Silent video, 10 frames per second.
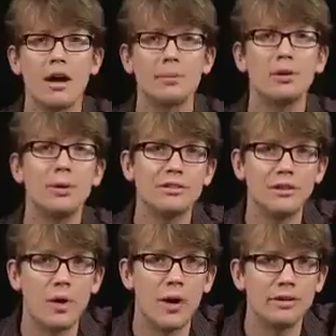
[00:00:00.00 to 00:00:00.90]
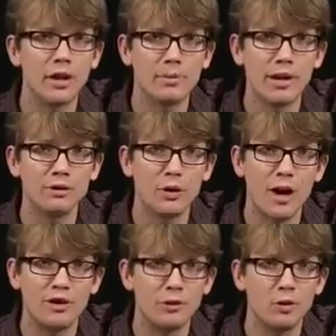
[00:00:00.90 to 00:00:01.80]
A couple of weeks ago, I talked about a
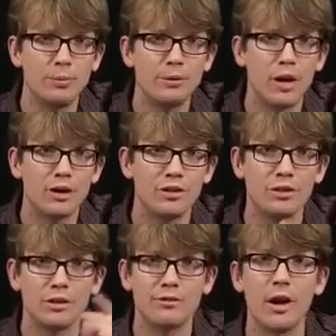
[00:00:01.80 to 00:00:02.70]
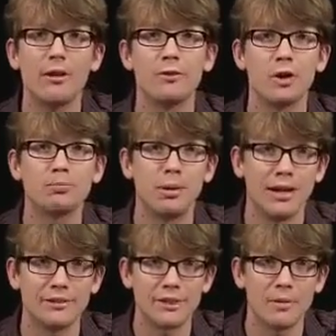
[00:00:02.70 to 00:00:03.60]
strategy for reproduction that the very first
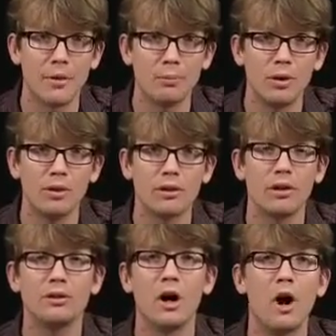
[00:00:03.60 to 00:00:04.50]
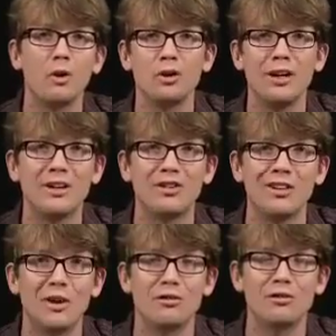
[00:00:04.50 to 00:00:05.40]
plants came up with called
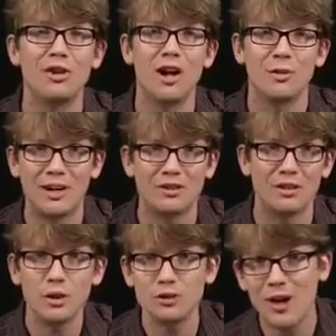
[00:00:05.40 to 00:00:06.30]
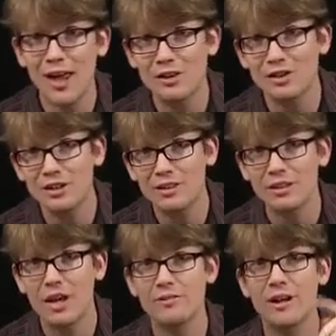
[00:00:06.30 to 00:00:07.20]
alternation of generations. A strategy
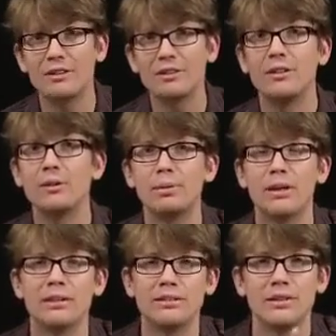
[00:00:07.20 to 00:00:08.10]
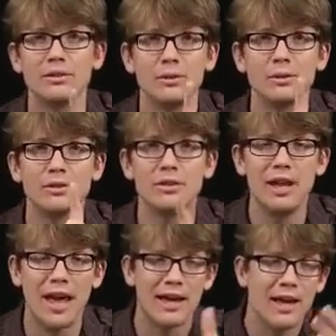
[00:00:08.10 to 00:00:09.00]
that non-vascular plants still use
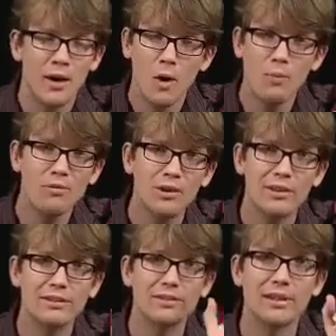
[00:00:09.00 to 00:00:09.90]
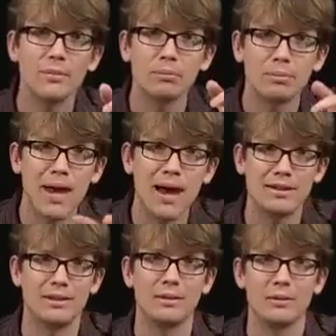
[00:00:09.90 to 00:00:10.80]
today. Hopefully this is coming
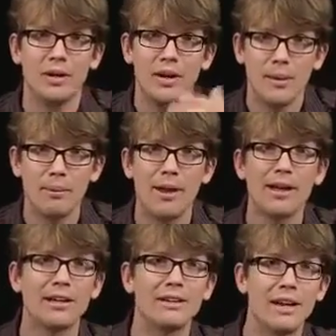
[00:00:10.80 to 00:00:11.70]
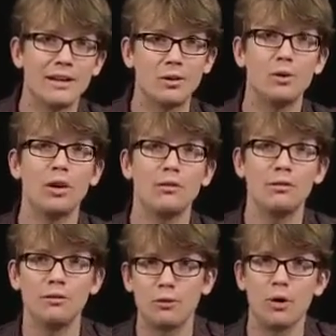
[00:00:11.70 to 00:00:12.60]
back to you. A plant can take two
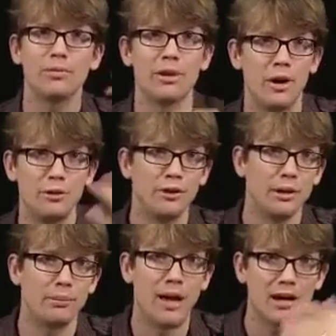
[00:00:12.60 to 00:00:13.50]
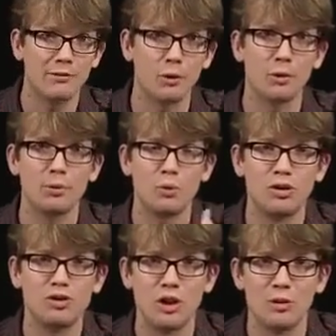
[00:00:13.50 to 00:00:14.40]
different forms that alternate back and forth
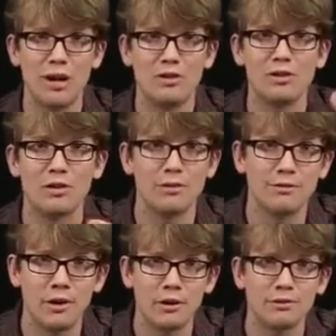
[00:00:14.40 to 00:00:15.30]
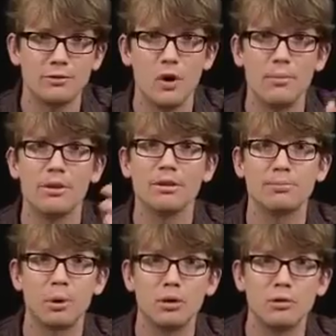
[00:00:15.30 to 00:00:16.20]
between generations. The first form, the
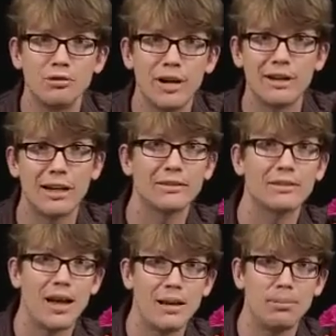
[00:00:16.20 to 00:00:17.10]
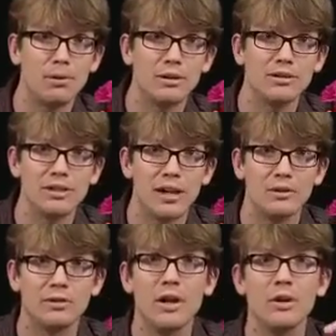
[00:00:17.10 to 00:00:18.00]
sporophyte, has diploid
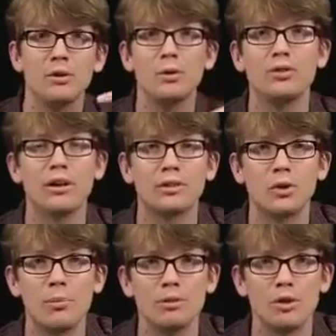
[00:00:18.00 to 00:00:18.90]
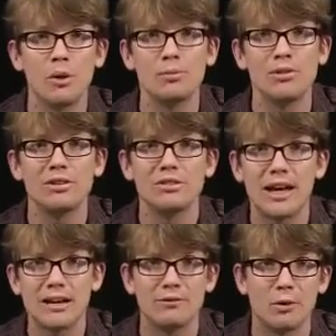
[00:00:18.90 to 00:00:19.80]
cells, 2 sets of chromosomes, and the
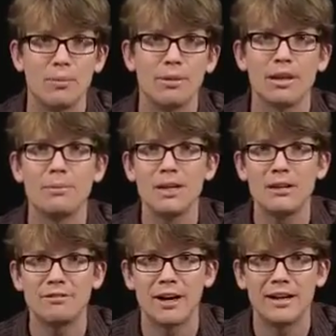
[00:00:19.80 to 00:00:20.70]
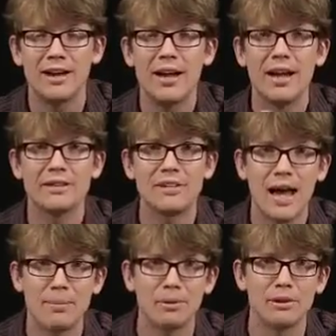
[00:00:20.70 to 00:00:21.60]
second form, the gametophyte, has
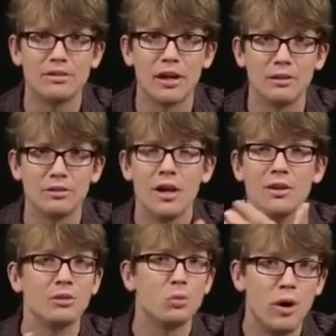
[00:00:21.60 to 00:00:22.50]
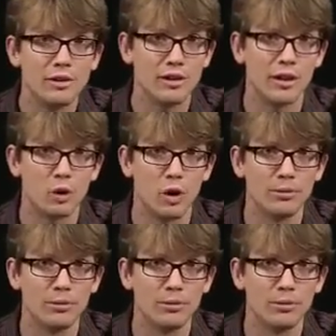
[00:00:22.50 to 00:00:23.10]
haploid cells, just 1 set of